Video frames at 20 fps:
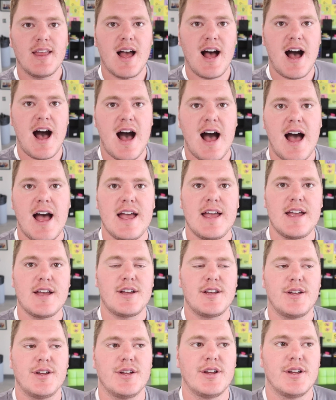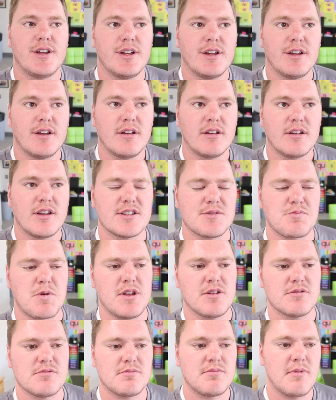I
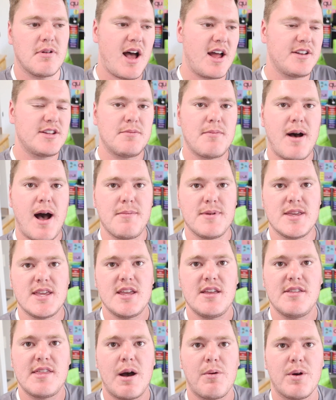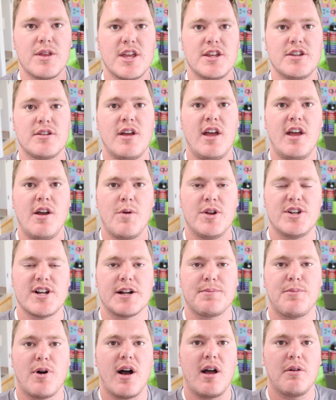did Mommy E, that way we
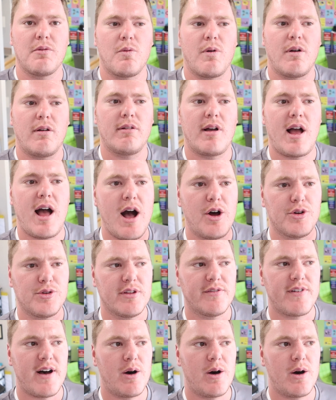talked about how do